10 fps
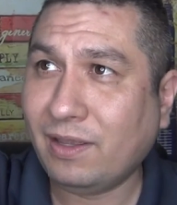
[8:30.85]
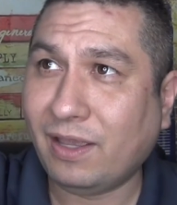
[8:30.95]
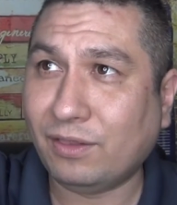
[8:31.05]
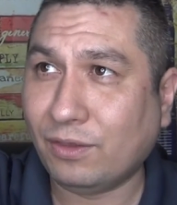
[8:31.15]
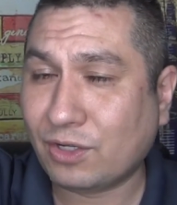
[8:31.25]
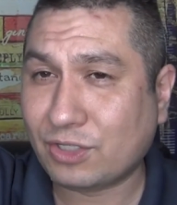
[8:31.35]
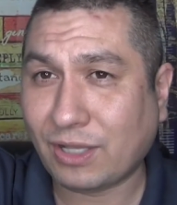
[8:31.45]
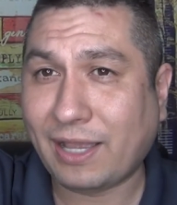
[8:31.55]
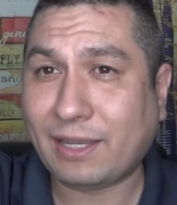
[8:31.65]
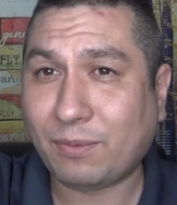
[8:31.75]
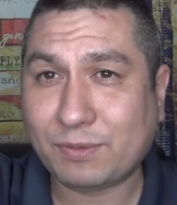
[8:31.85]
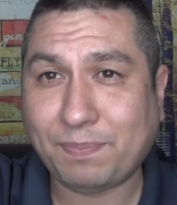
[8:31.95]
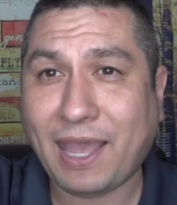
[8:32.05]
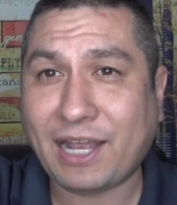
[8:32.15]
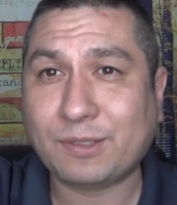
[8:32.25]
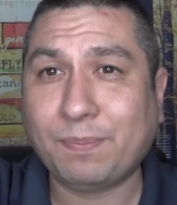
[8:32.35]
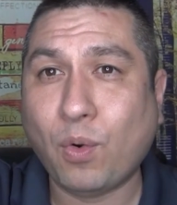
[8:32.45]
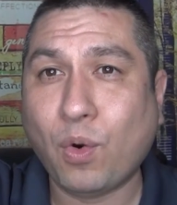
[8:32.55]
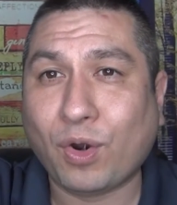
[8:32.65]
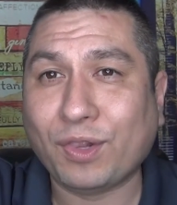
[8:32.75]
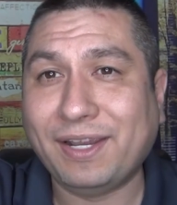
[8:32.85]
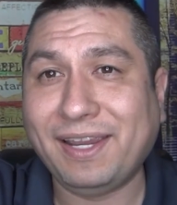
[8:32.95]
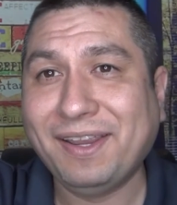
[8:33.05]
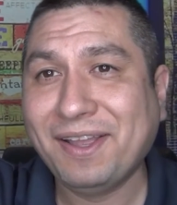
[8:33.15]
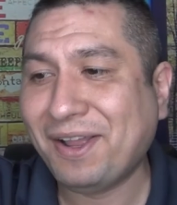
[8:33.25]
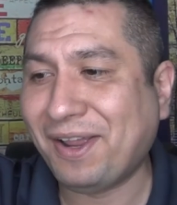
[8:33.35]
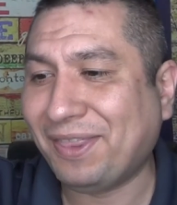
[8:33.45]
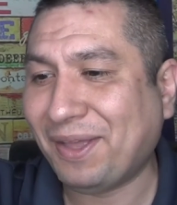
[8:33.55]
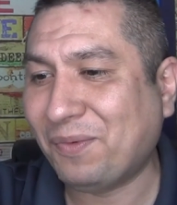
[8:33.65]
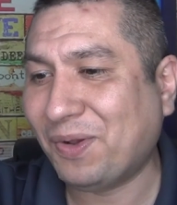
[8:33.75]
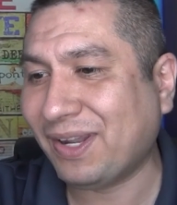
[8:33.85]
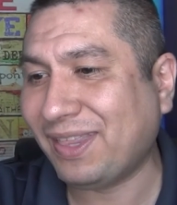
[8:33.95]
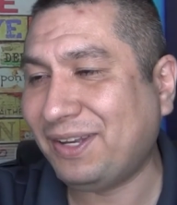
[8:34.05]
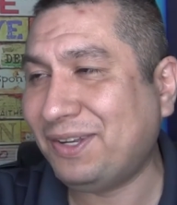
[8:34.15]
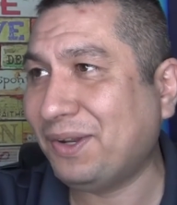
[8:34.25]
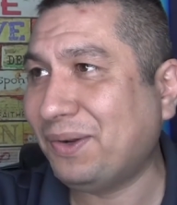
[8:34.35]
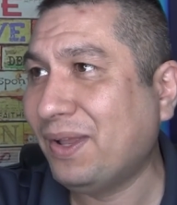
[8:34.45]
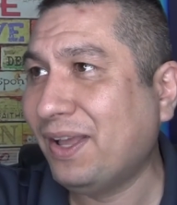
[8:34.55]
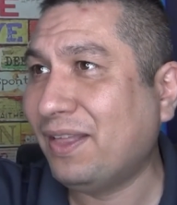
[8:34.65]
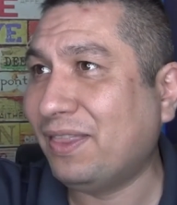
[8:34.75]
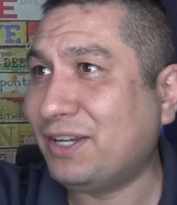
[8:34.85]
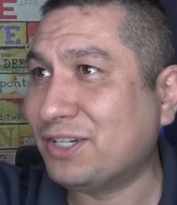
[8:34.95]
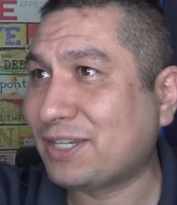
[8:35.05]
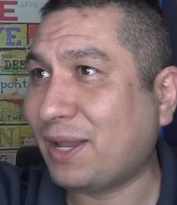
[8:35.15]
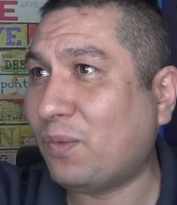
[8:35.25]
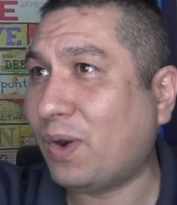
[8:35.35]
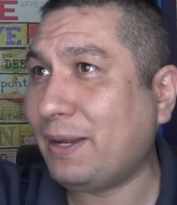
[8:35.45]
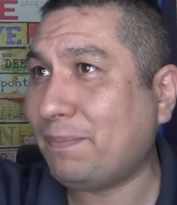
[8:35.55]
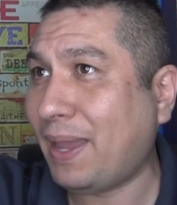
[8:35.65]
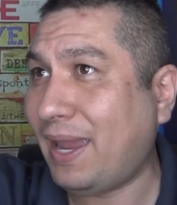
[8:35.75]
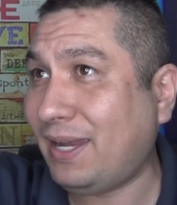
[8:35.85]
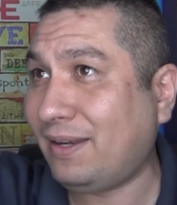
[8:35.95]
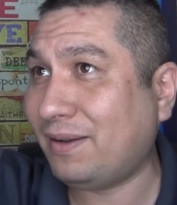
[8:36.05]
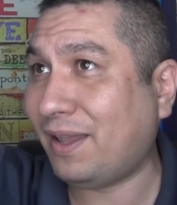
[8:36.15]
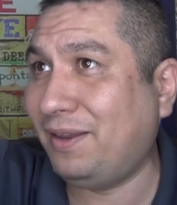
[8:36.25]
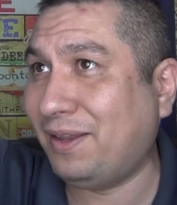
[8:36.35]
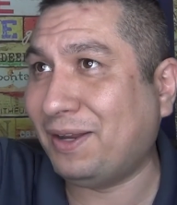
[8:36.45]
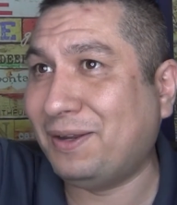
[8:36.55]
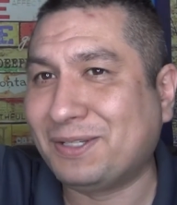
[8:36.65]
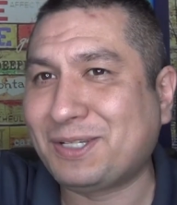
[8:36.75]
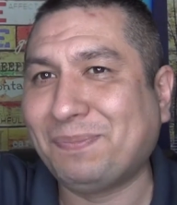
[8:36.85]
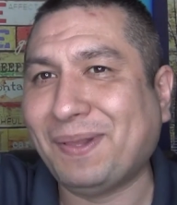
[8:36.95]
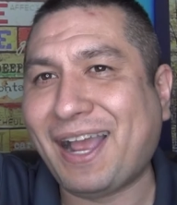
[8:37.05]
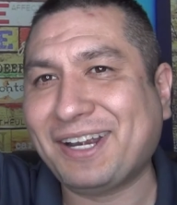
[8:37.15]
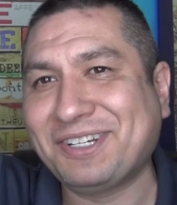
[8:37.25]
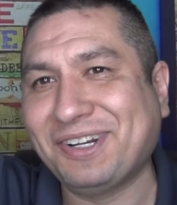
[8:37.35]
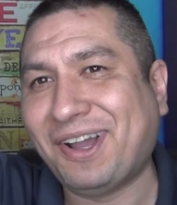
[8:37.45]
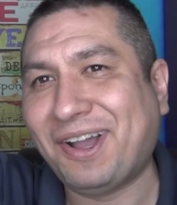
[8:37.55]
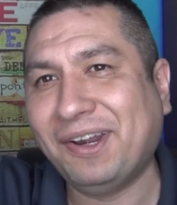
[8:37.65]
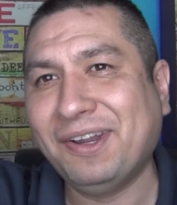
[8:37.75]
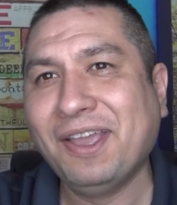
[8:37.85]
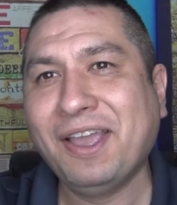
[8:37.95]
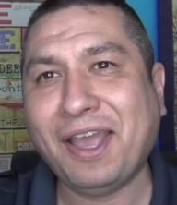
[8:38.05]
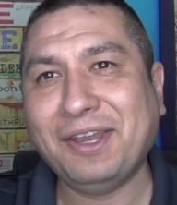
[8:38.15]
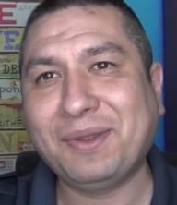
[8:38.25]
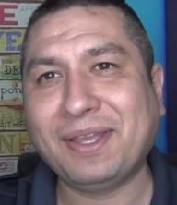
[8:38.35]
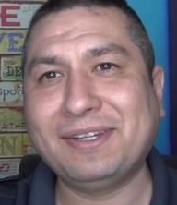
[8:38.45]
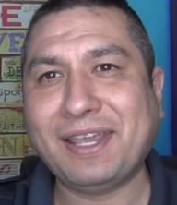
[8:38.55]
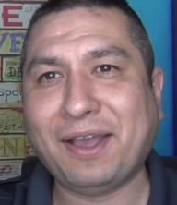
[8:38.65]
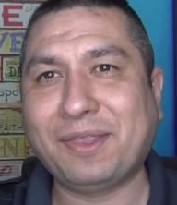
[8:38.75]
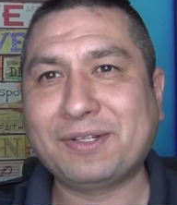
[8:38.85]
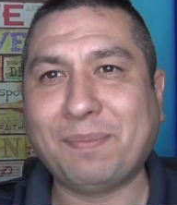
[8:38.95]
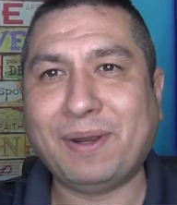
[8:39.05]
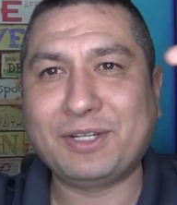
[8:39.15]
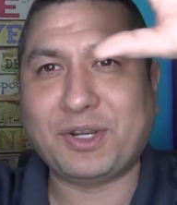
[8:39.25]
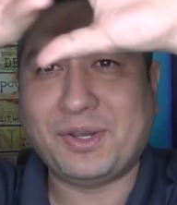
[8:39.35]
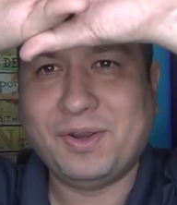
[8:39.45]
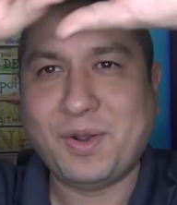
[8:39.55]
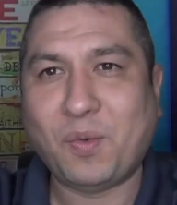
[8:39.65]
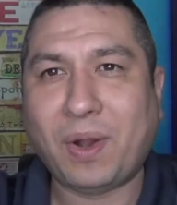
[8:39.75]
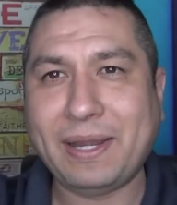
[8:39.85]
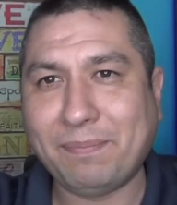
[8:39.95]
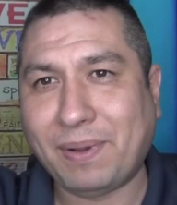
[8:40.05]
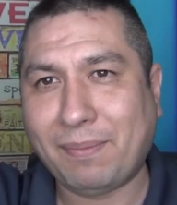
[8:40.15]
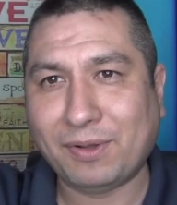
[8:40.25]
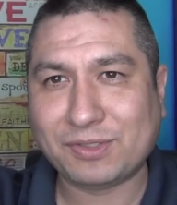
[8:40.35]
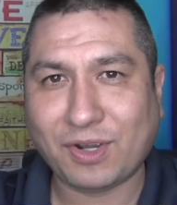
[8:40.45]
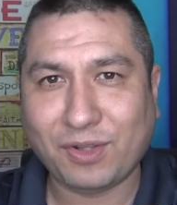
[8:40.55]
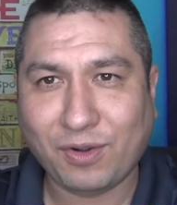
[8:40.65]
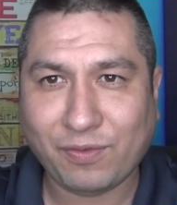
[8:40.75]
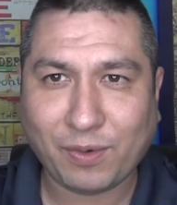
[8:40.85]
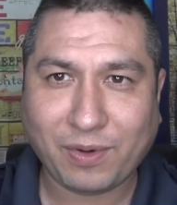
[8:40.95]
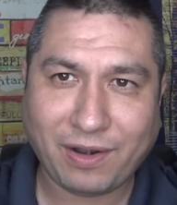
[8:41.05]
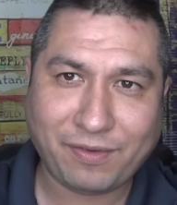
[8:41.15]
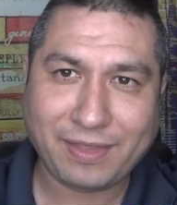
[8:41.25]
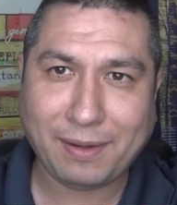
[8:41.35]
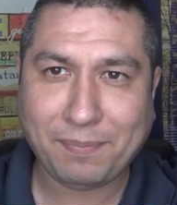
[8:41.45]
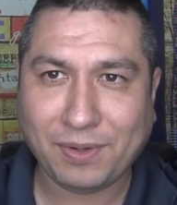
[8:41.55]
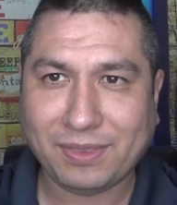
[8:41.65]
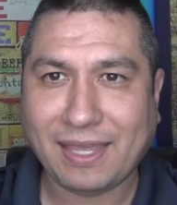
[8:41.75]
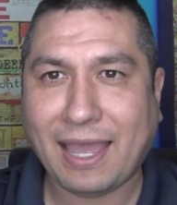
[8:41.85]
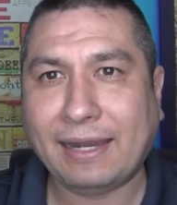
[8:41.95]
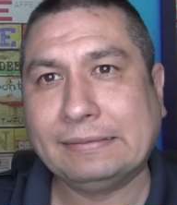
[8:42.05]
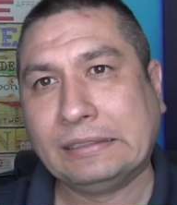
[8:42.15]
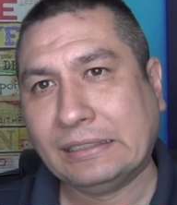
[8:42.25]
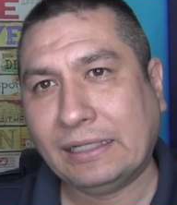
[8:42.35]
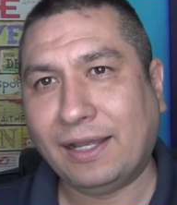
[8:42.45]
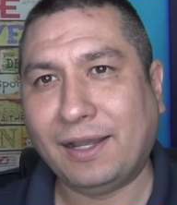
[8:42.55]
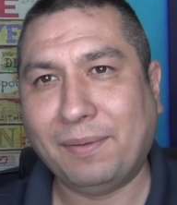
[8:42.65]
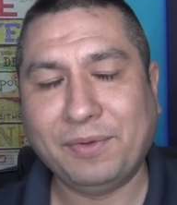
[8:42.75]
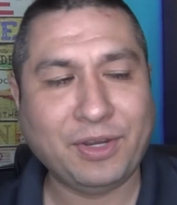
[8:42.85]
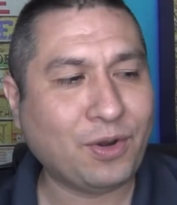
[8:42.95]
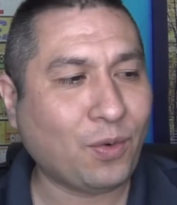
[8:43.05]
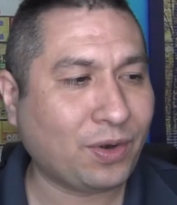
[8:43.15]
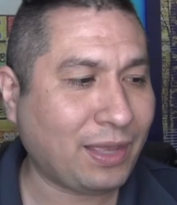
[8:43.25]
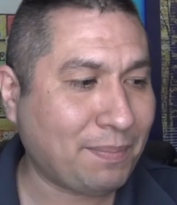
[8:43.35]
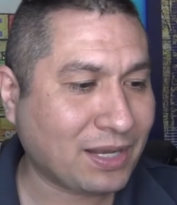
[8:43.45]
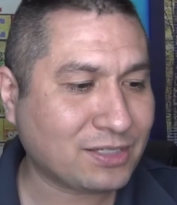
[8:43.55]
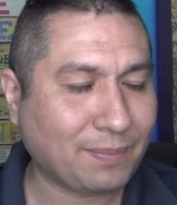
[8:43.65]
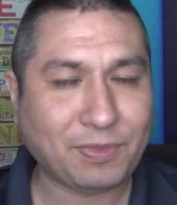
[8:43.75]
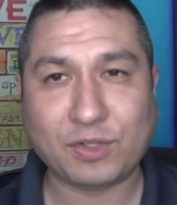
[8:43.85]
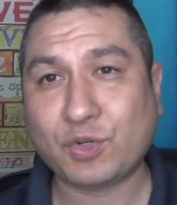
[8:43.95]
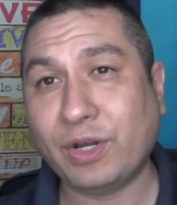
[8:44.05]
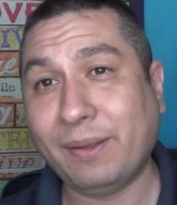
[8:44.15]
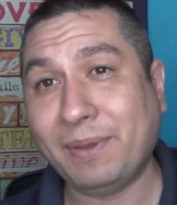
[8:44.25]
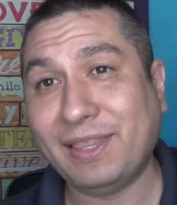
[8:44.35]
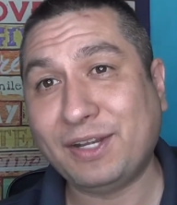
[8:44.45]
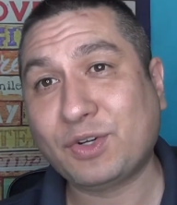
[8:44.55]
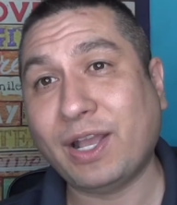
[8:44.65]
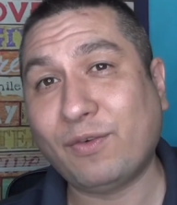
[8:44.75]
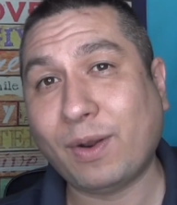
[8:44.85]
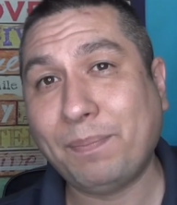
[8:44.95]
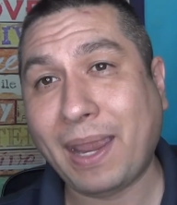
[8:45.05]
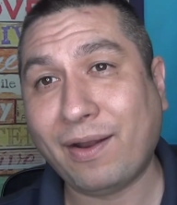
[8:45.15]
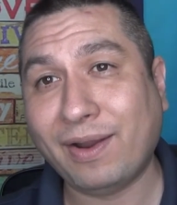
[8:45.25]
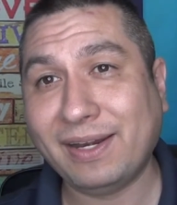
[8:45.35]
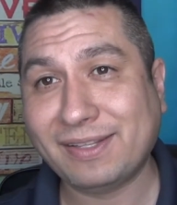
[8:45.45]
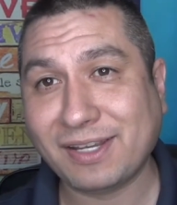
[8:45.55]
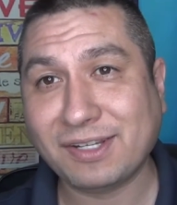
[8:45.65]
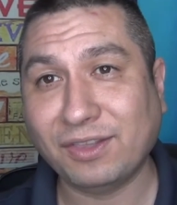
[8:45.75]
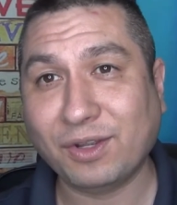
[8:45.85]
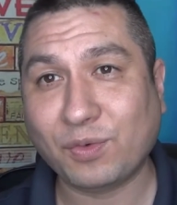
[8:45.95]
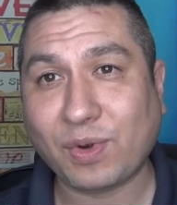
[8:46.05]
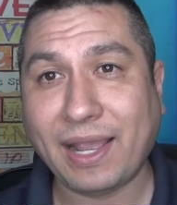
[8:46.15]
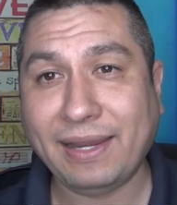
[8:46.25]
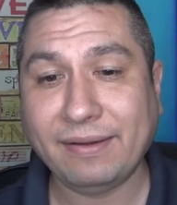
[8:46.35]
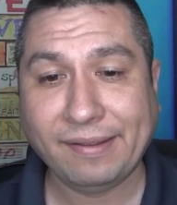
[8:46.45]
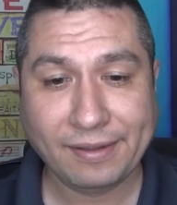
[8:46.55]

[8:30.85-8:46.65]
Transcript: It looks like it was patched poorly, and then what do? They just get white paint and splash it on, and you can tell there's a bunch of white bubbles all over wherever they put that, or they messed up the trim and they try to repair it. It doesn't look right.